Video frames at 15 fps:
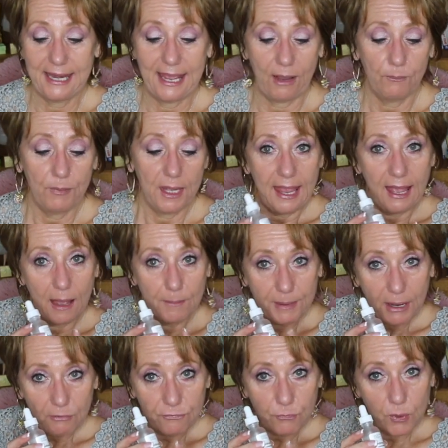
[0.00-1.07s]
Now,
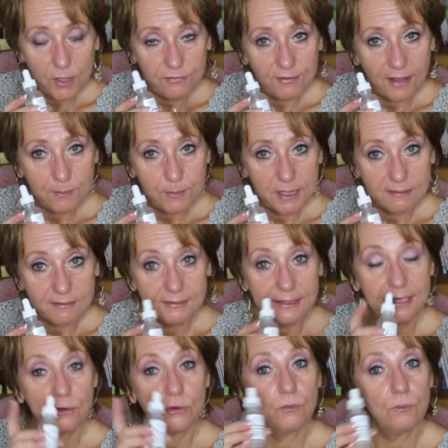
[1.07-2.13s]
about 45 minutes
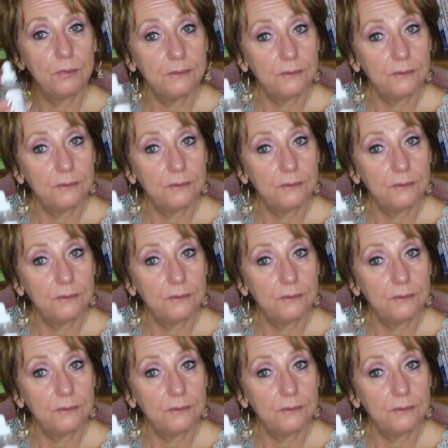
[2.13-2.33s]
later,